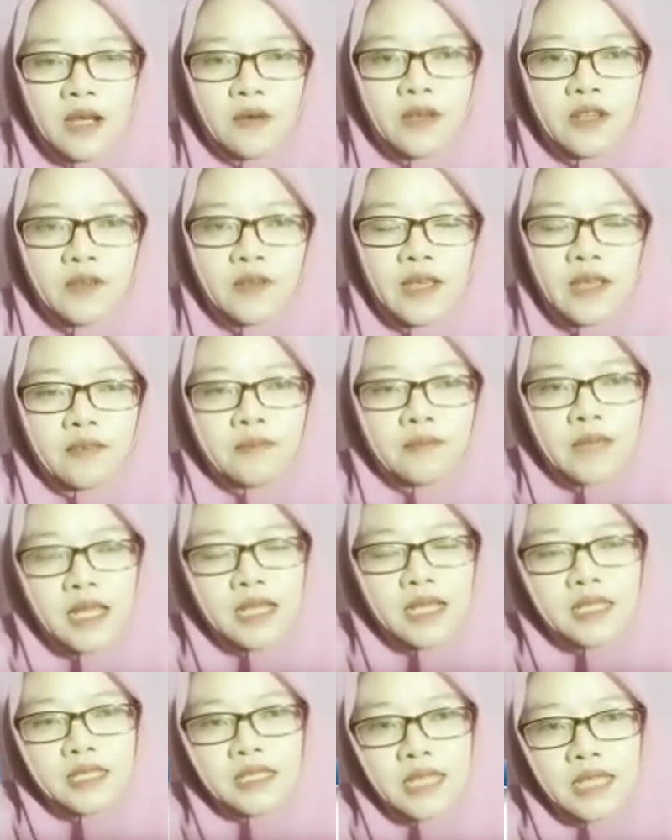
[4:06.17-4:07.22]
When you have made
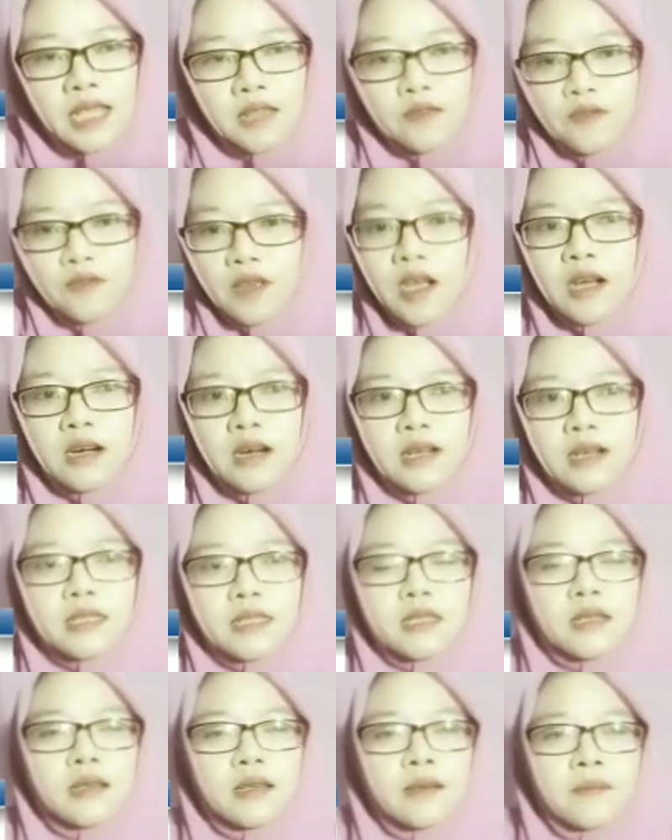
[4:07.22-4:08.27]
a set of
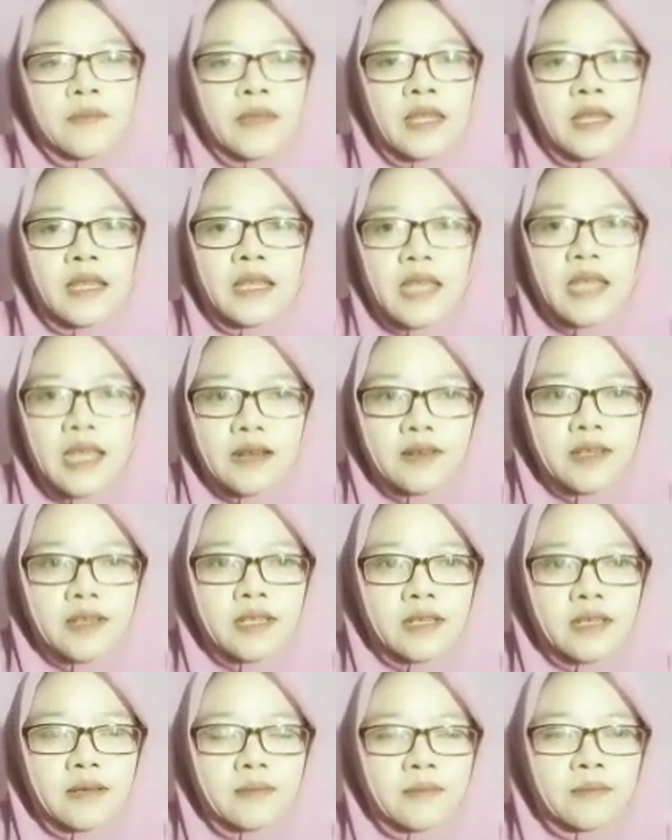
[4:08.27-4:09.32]
cards, carry
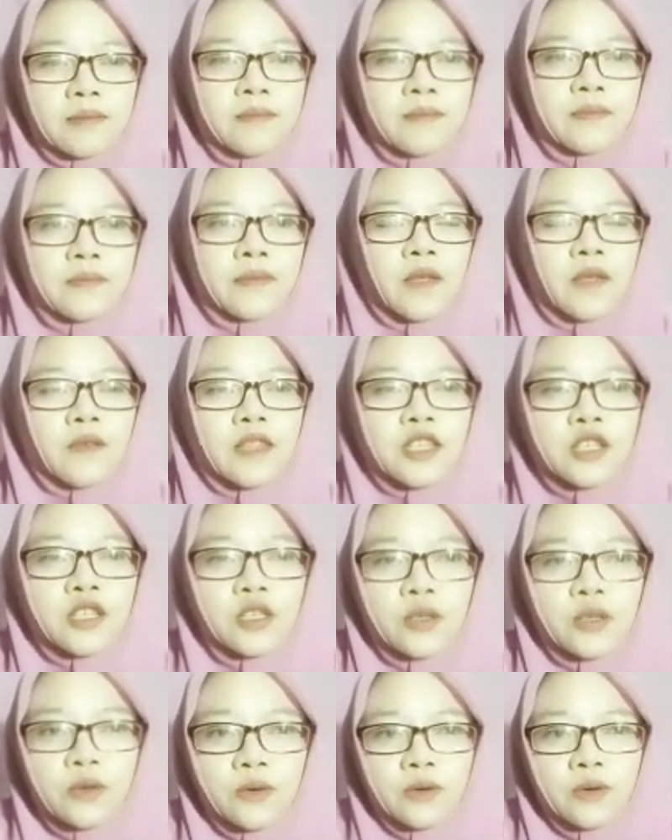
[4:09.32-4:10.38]
them with
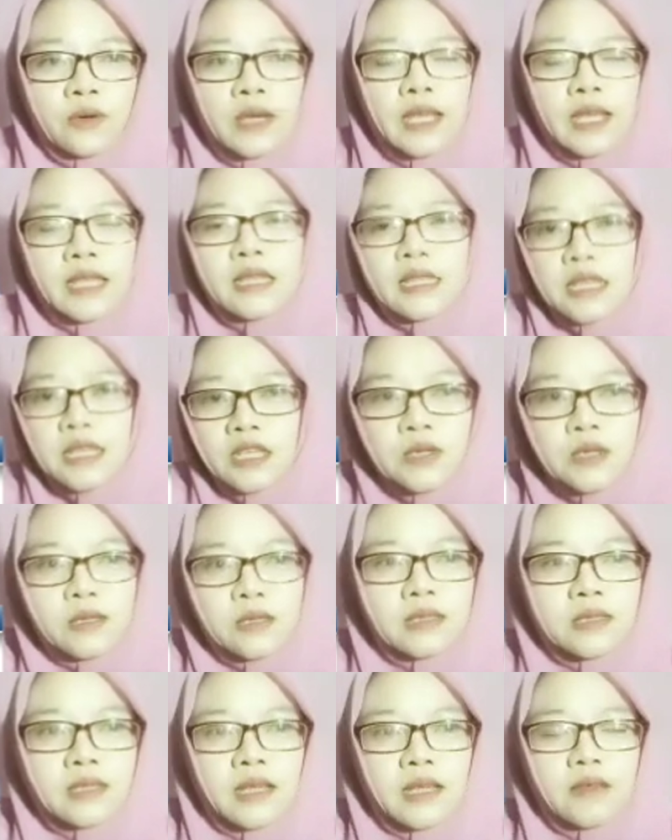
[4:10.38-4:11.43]
you and test
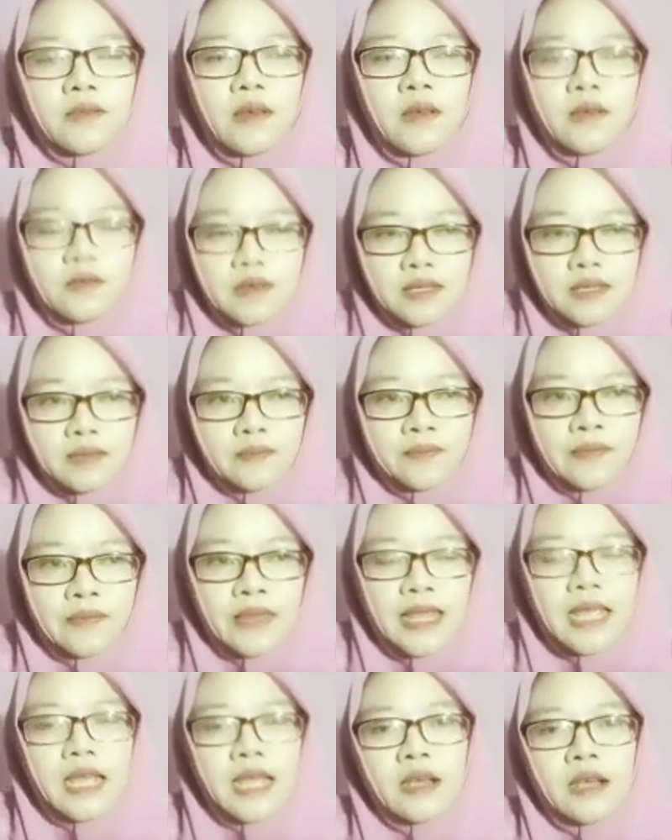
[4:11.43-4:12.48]
yourself often.
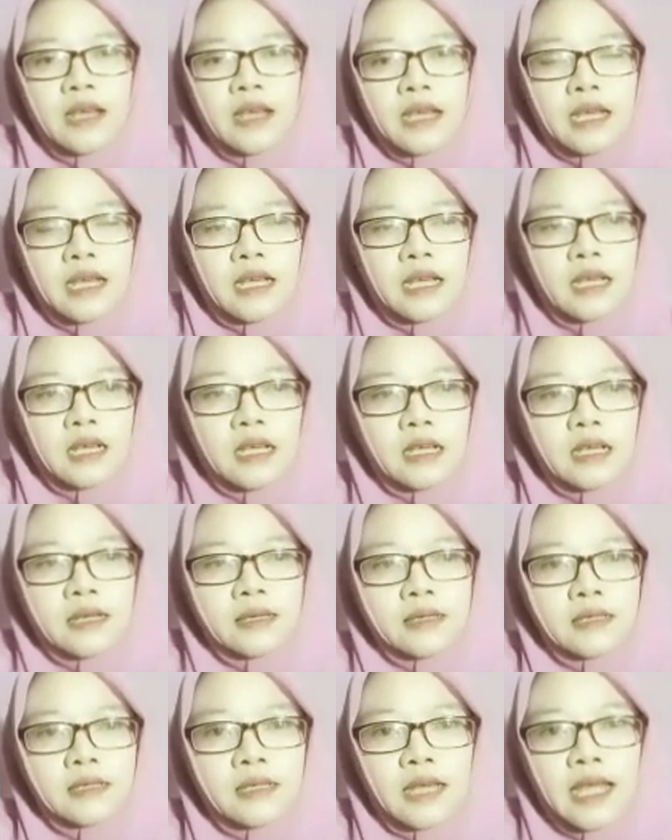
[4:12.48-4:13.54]

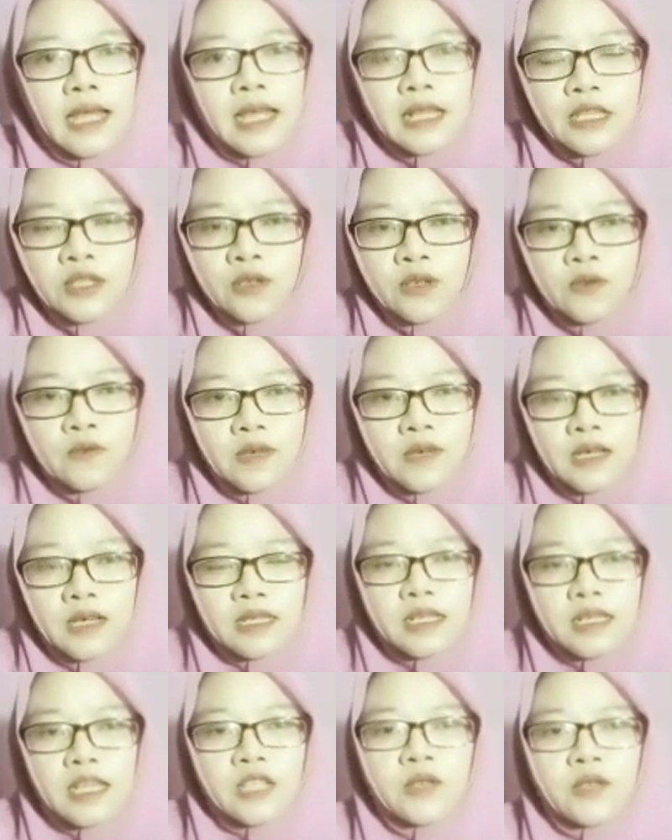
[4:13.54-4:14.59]
Add new
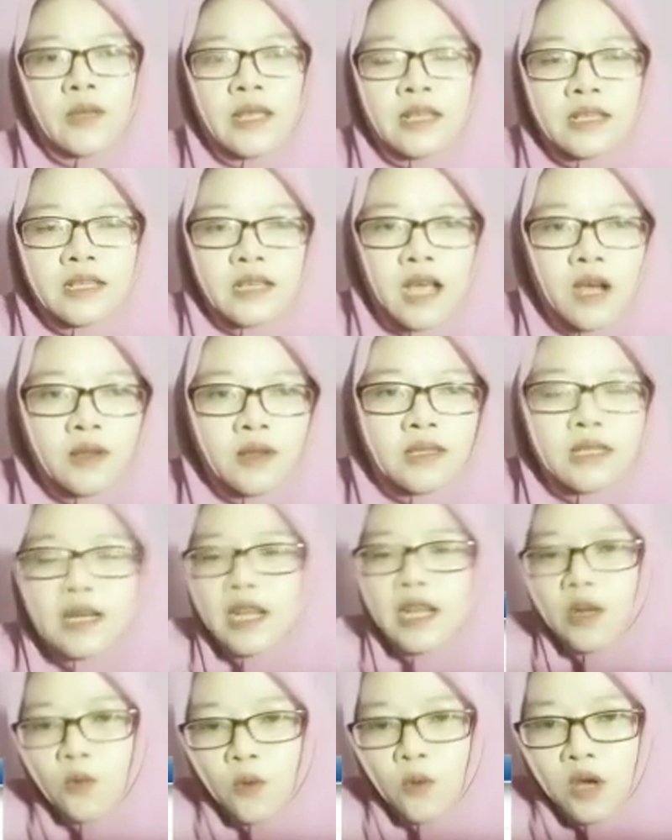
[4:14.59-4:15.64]
words that you encounter
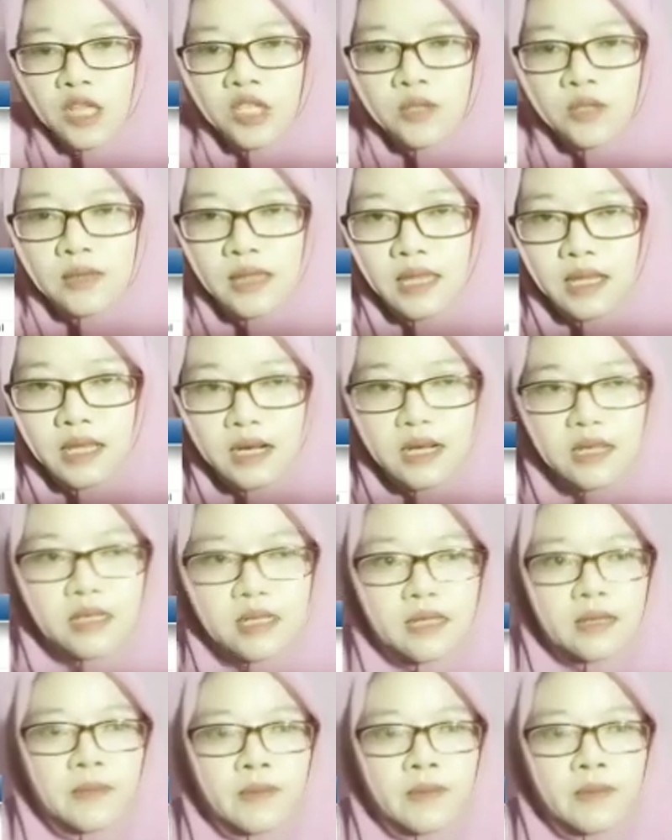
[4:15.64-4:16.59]
and want to learn.